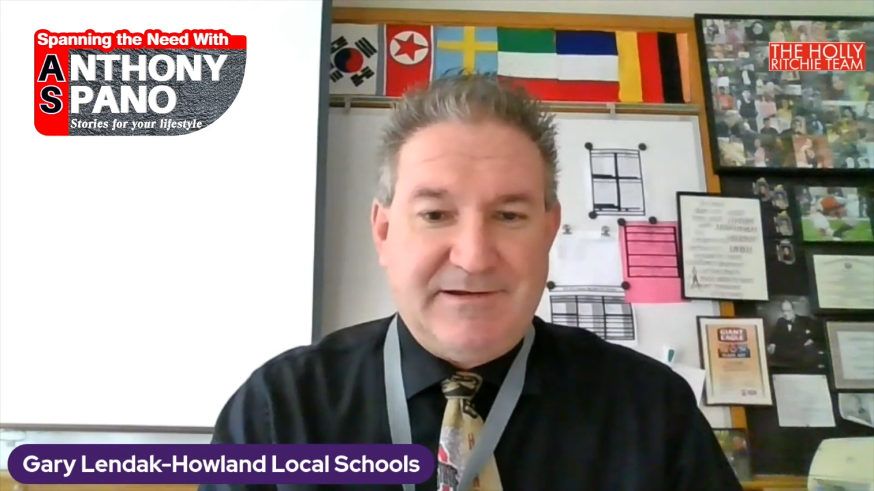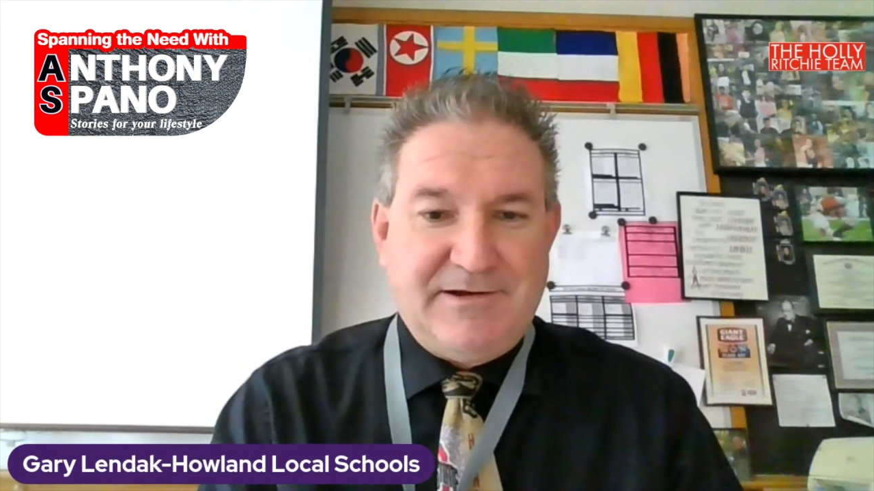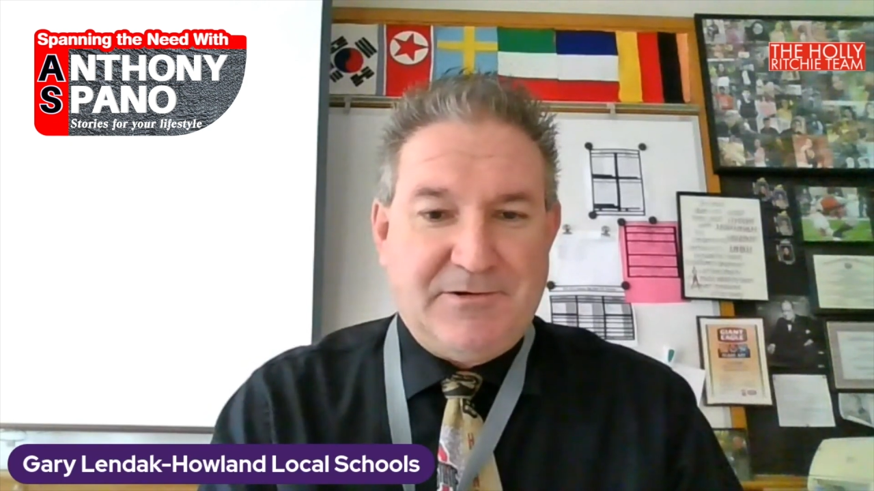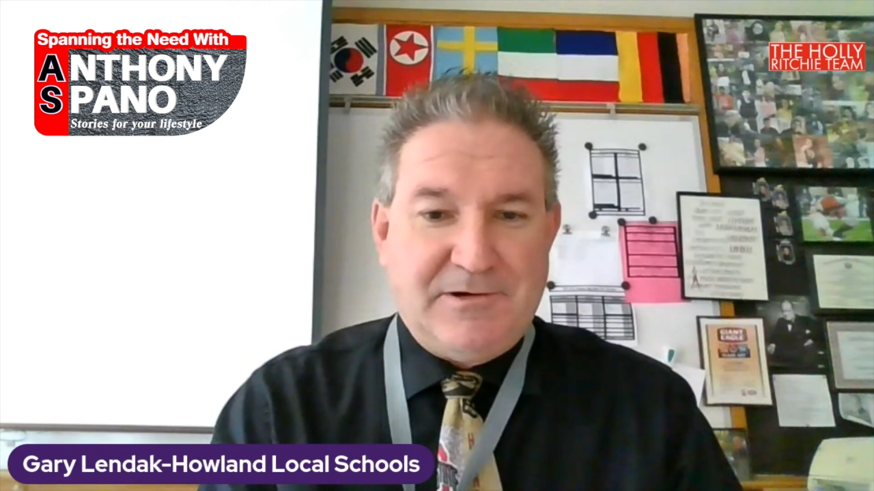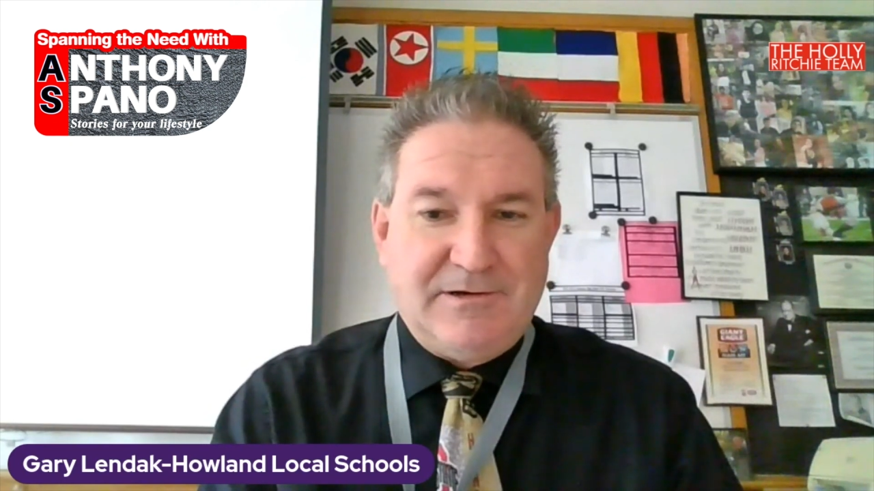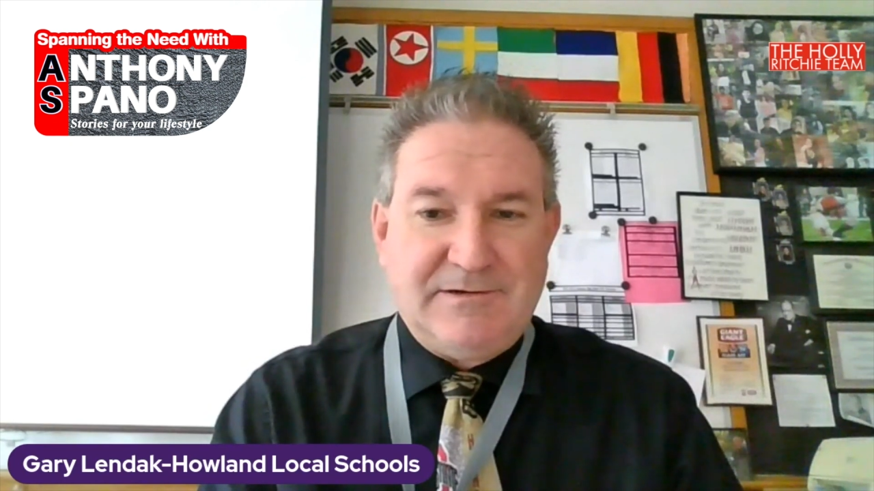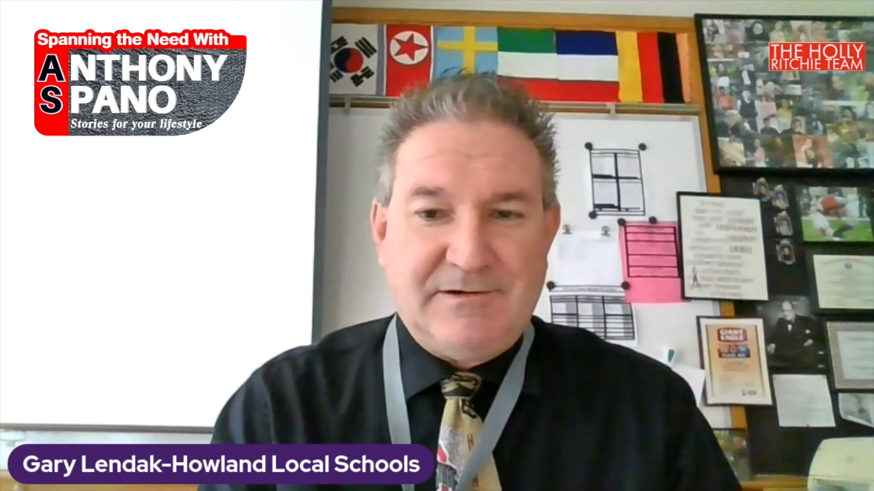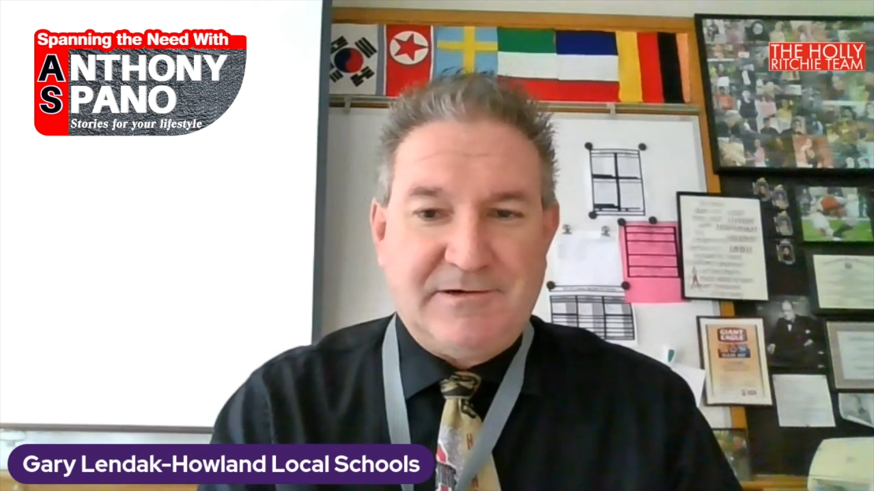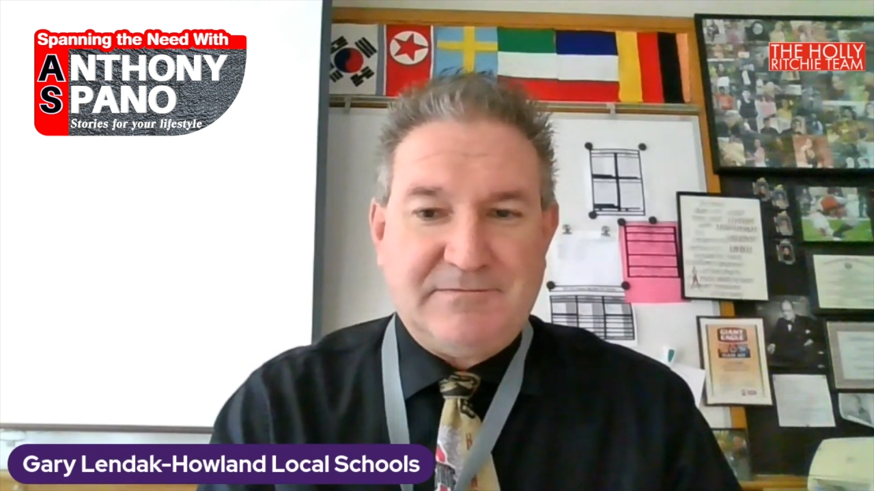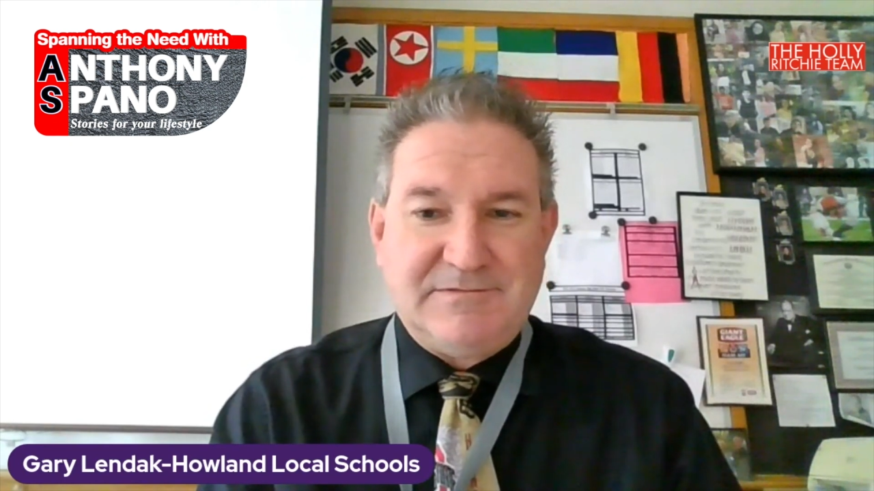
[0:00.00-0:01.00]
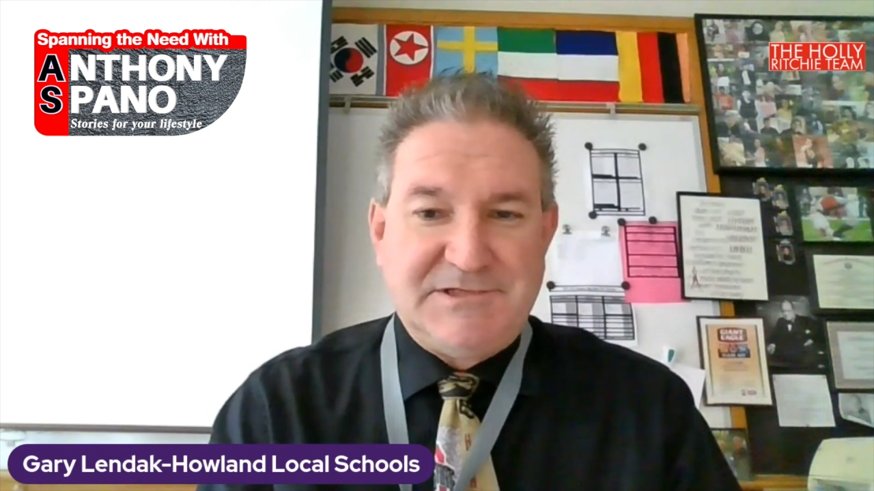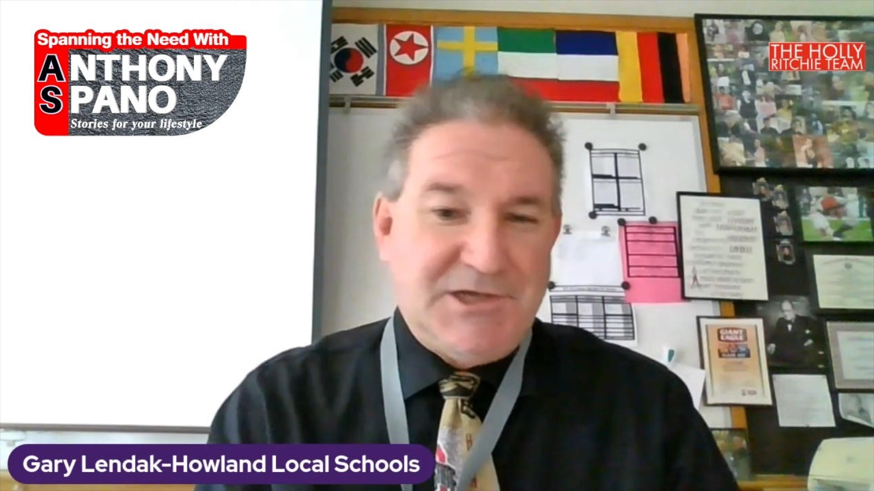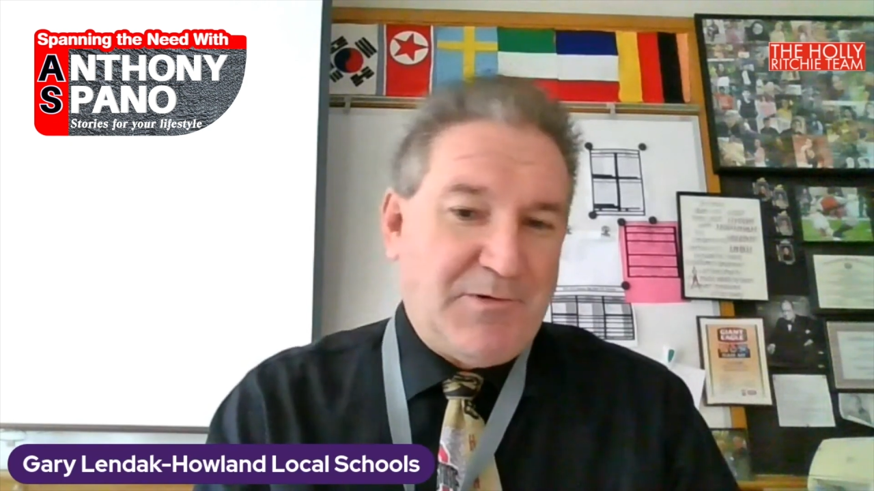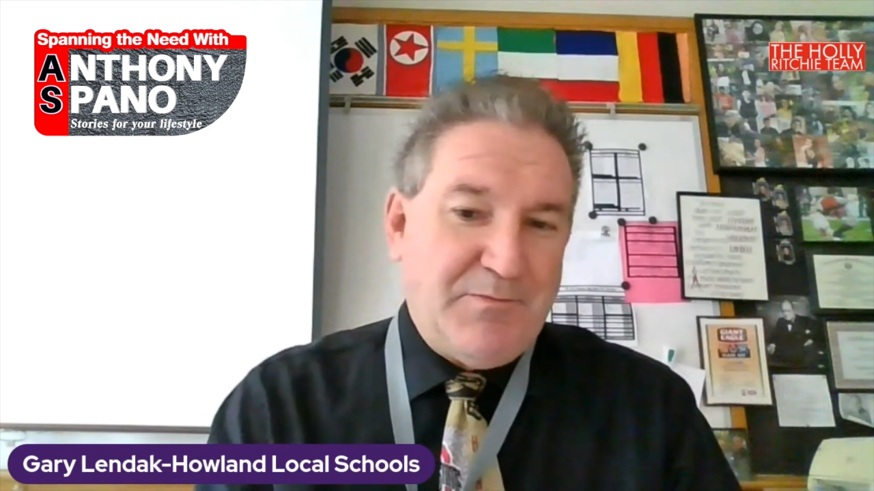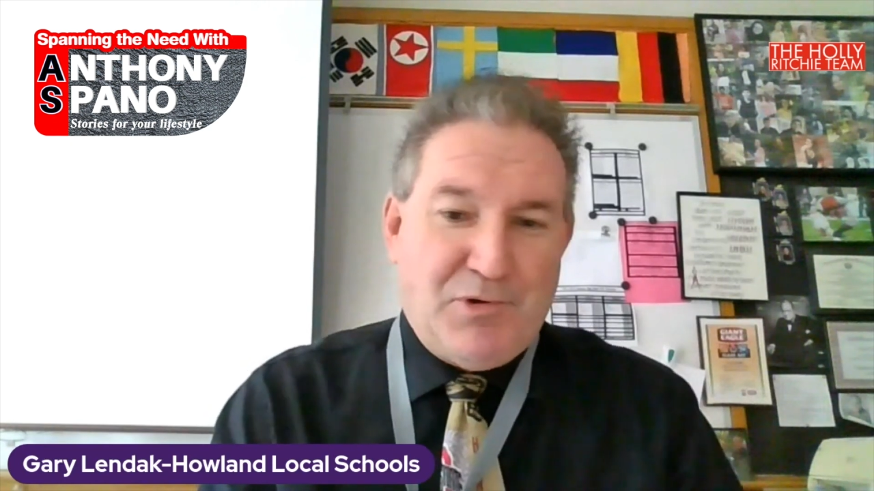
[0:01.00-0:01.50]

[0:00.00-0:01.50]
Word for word: you know are are so